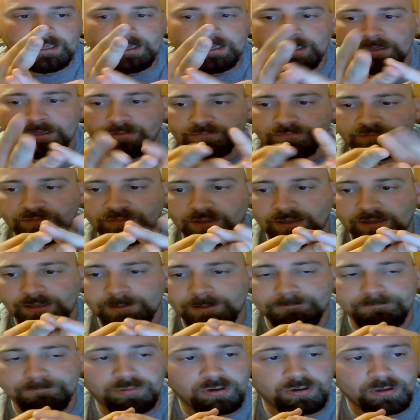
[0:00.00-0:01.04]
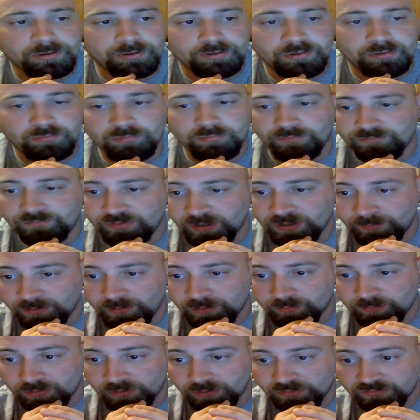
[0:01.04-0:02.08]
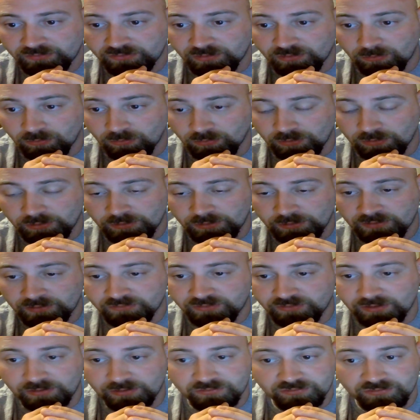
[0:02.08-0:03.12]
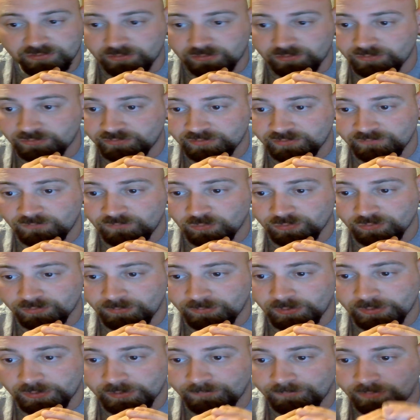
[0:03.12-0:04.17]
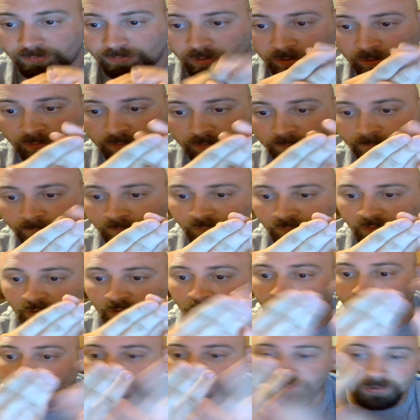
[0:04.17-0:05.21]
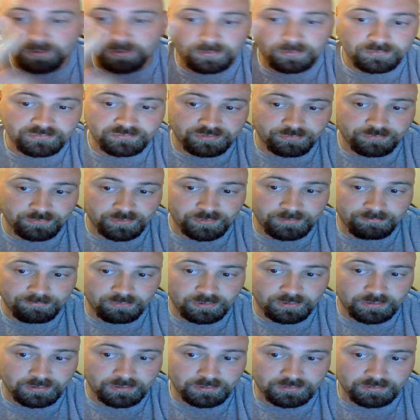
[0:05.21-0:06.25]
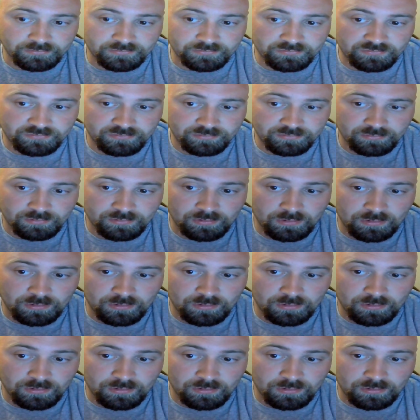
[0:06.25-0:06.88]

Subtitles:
And if they partner with WWE solely as the exclusive North American partner, those 3 brands,